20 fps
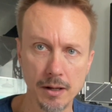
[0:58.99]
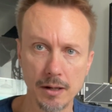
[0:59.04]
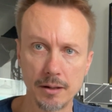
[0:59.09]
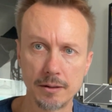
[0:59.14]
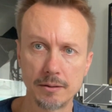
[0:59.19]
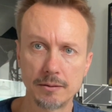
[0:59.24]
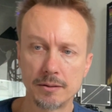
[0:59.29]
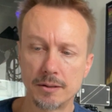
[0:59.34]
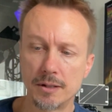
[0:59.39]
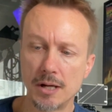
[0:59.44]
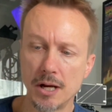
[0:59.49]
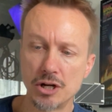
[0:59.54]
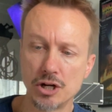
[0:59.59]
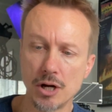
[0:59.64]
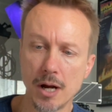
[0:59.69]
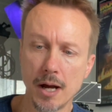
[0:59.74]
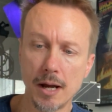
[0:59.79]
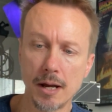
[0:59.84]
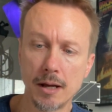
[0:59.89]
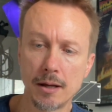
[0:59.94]
Got a
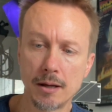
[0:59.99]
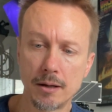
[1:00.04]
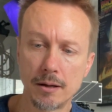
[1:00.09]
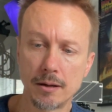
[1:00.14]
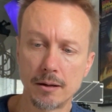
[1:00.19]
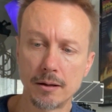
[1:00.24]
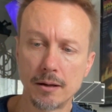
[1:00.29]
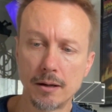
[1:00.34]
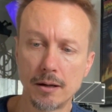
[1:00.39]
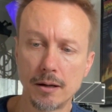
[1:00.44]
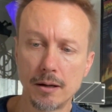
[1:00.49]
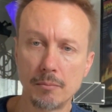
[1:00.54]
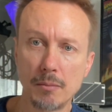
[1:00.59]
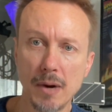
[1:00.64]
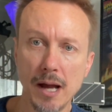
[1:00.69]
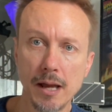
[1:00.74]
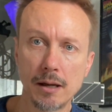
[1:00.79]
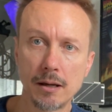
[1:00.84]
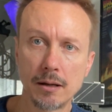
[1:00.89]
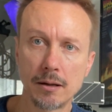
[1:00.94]
DJI
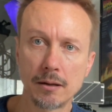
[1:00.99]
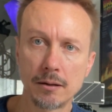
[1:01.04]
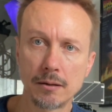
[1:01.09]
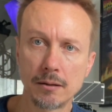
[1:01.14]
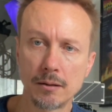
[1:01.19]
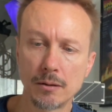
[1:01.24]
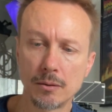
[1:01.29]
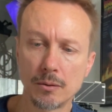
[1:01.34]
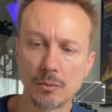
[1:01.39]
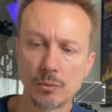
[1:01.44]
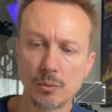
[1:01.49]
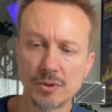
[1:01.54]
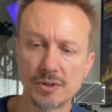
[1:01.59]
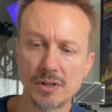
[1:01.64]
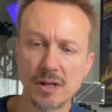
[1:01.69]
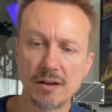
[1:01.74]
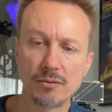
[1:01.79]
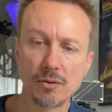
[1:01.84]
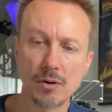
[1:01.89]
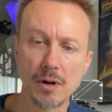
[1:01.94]
mic
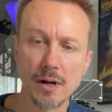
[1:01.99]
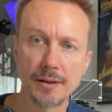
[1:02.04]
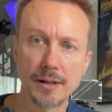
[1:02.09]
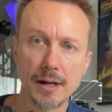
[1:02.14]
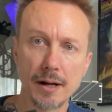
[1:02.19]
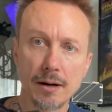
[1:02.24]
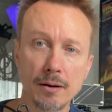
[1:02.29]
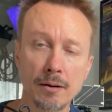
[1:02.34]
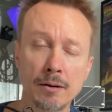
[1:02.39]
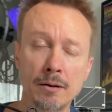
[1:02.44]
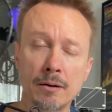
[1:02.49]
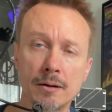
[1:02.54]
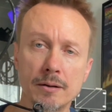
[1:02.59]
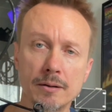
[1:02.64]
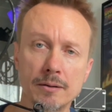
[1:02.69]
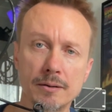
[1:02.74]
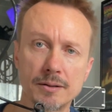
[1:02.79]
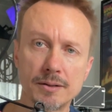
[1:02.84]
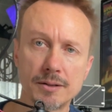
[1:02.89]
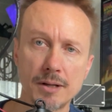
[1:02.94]
receiver on there,
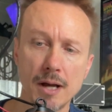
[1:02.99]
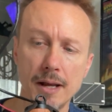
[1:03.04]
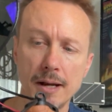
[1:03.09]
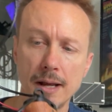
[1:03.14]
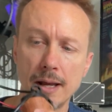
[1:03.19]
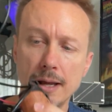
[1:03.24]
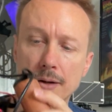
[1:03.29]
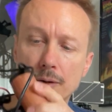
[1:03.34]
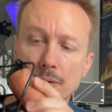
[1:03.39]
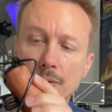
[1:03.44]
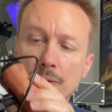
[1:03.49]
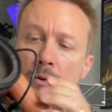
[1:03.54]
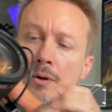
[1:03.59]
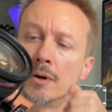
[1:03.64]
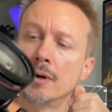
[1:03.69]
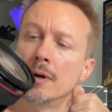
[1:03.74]
side handle,